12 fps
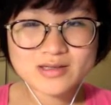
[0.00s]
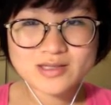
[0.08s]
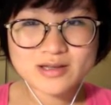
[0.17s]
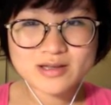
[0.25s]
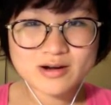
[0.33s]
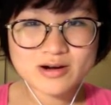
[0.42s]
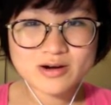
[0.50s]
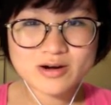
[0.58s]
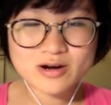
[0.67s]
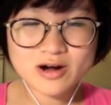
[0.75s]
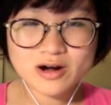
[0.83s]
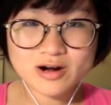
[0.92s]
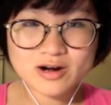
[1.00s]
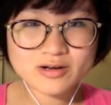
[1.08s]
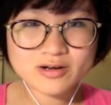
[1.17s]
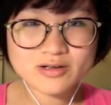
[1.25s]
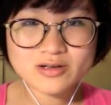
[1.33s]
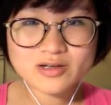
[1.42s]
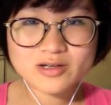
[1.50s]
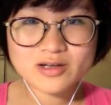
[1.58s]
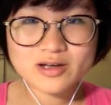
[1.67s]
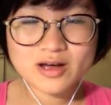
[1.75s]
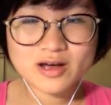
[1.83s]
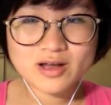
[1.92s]
There are
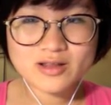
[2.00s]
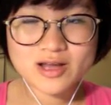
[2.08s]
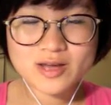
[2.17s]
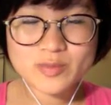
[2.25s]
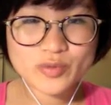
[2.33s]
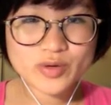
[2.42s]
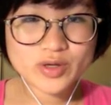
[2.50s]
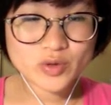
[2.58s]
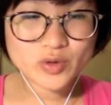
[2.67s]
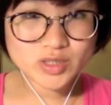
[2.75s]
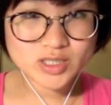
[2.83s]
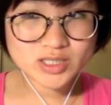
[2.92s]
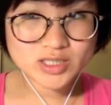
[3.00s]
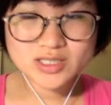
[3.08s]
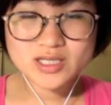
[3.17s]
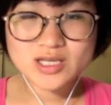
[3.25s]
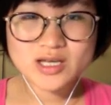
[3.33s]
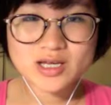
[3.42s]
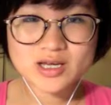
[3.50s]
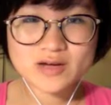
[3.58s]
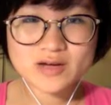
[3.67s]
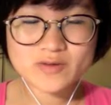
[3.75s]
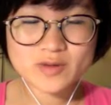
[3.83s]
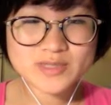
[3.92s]
library unit,
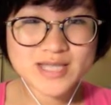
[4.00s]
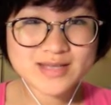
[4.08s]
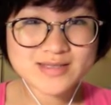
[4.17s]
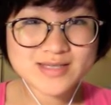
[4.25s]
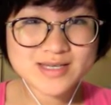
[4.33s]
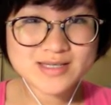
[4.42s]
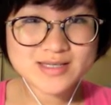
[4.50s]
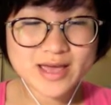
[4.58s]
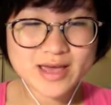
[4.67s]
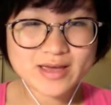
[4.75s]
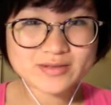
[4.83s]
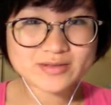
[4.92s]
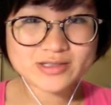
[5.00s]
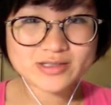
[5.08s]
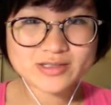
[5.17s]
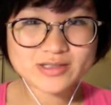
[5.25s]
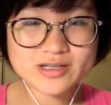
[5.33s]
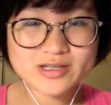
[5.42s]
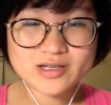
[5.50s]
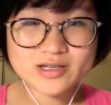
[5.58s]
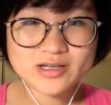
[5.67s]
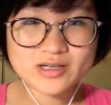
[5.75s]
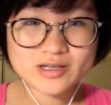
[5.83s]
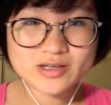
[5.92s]
verb tenses, and
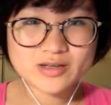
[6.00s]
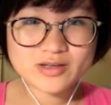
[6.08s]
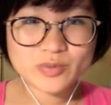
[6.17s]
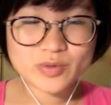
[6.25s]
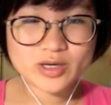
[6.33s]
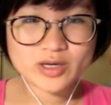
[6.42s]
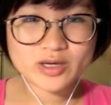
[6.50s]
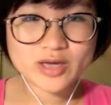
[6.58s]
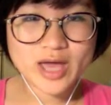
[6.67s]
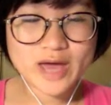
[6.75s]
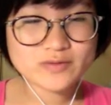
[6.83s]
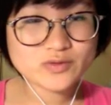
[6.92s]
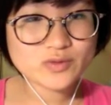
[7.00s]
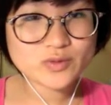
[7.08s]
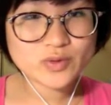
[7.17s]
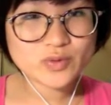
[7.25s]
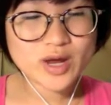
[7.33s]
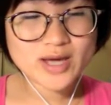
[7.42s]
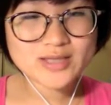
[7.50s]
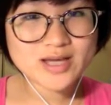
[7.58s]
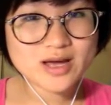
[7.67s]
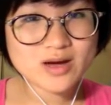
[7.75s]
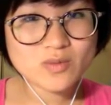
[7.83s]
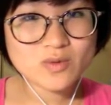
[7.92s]
we have to rewrite
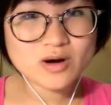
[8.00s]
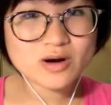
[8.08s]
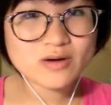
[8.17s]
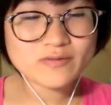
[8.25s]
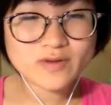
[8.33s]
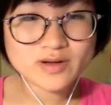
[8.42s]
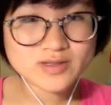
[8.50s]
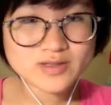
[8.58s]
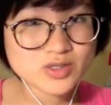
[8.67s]
our first